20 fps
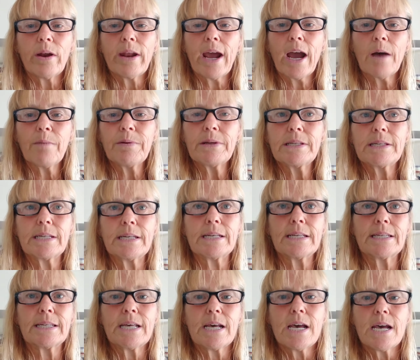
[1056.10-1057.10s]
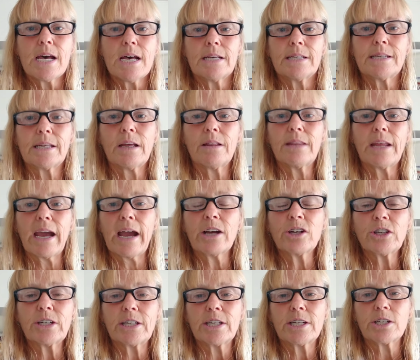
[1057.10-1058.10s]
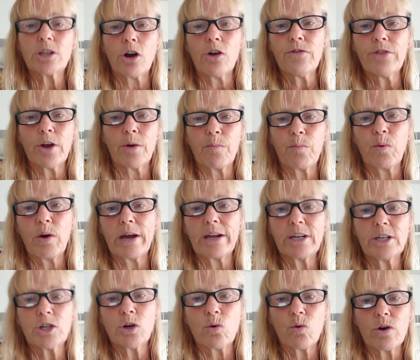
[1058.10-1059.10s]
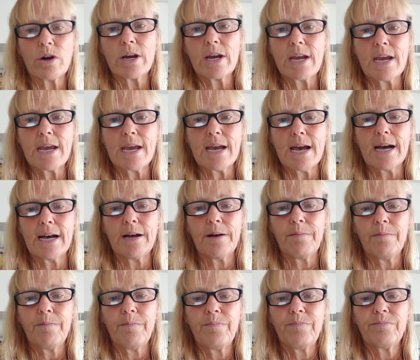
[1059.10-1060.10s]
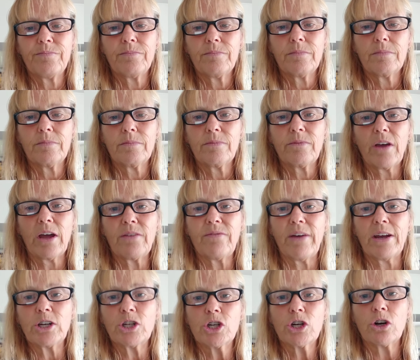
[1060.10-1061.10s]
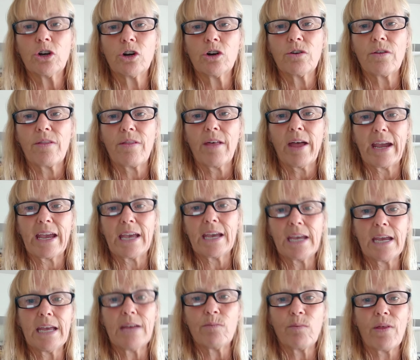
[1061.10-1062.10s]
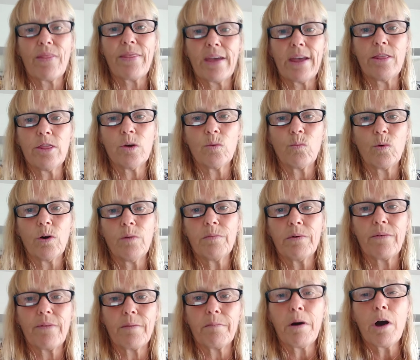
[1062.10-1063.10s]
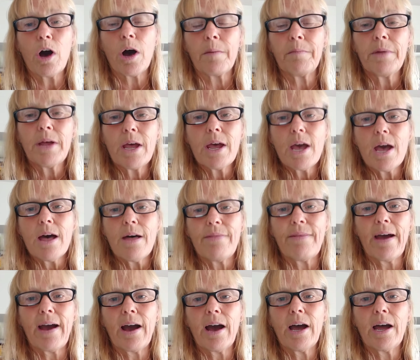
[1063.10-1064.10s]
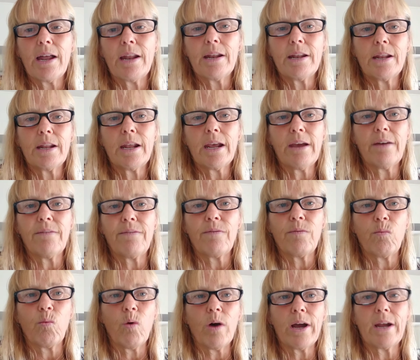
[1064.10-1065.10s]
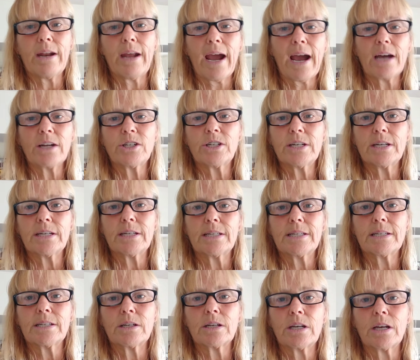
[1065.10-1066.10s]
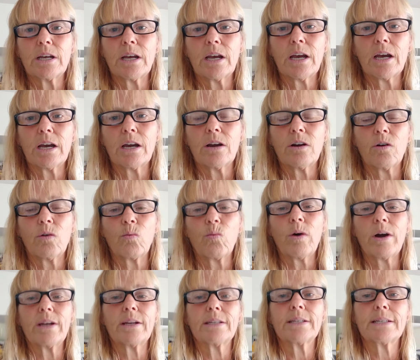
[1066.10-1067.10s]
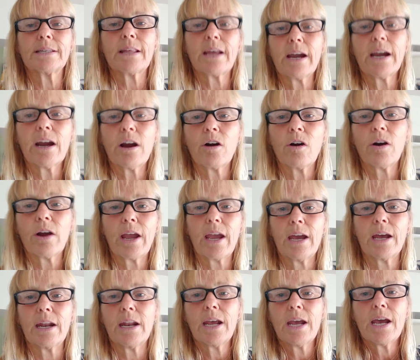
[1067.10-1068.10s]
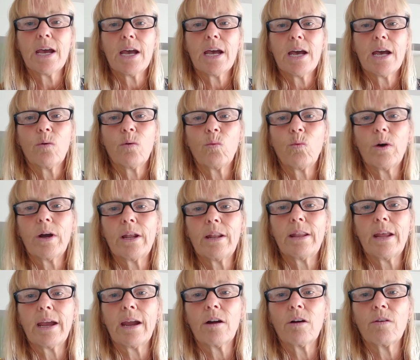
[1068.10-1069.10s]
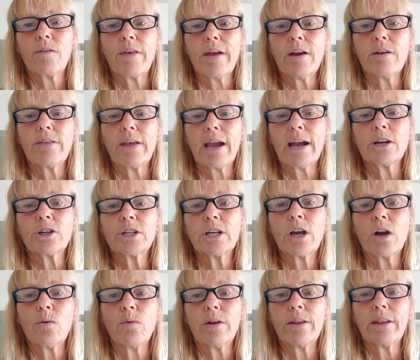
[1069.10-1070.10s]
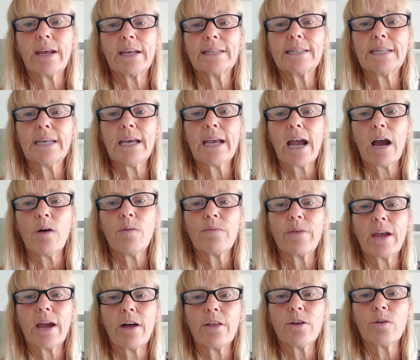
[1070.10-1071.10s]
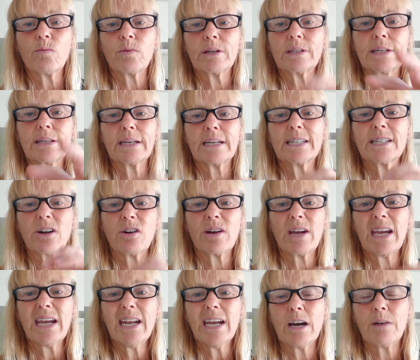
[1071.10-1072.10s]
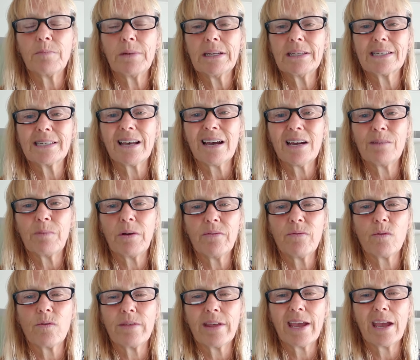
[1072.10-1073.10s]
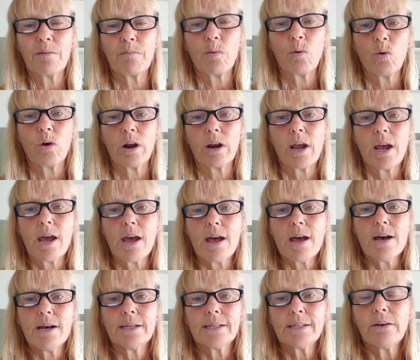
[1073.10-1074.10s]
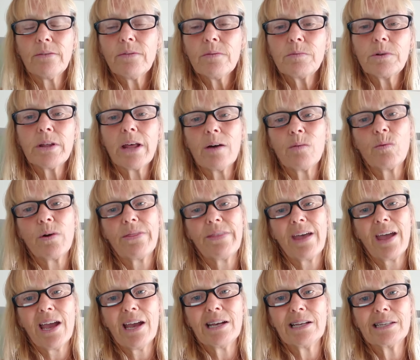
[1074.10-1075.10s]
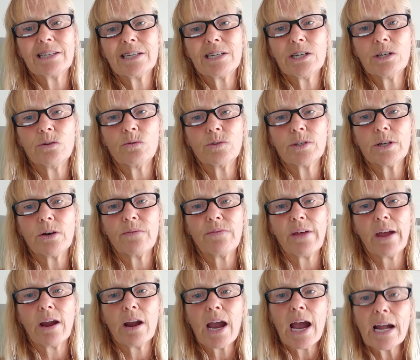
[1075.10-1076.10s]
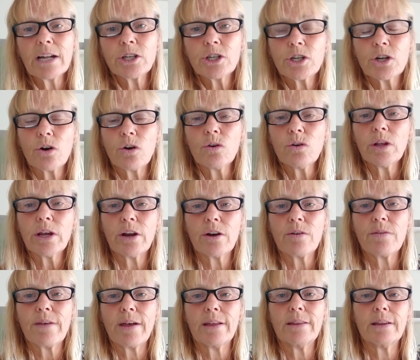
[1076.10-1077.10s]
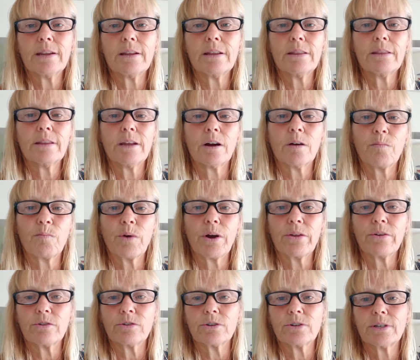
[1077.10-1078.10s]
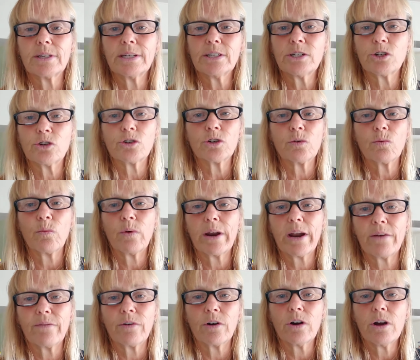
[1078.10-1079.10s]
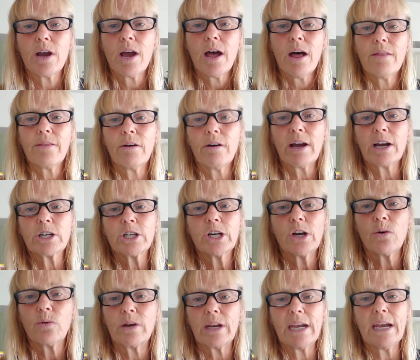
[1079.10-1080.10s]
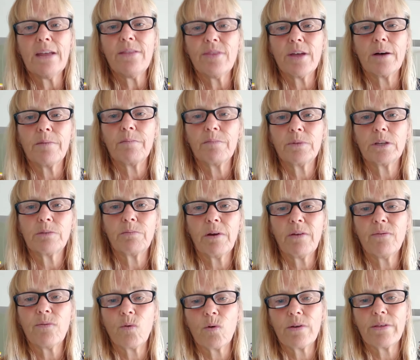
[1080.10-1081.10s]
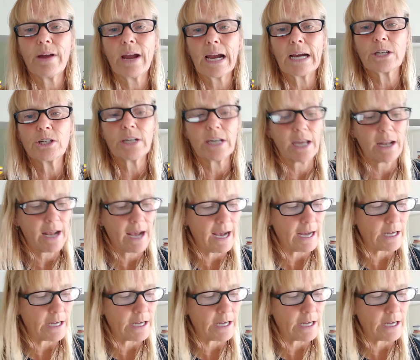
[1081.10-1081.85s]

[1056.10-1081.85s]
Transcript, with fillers: what happens is some, they actually start their predatory um, adventure like it within the womb of the mom that if one mm-hmm. hatches or one's there and when they are there, they actually go and they seek out the other ones and they start eating them inside before they get born. Some of them do that with the eggs too. So if they're hatched earlier than the, their brothers or sisters or whatever, they'll actually go and eat them before they actually get